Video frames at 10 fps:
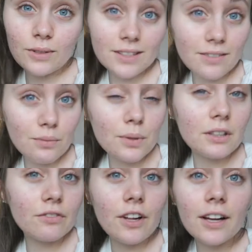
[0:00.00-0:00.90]
27
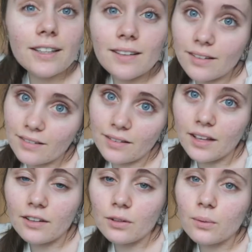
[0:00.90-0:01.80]
minute vlog isn't
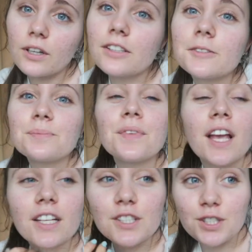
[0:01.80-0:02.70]
the end of the world
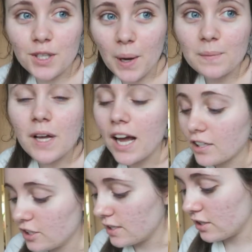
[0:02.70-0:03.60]
so
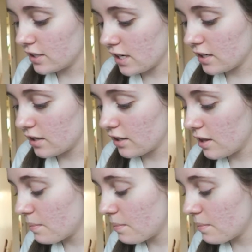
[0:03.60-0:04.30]
i just started to edit the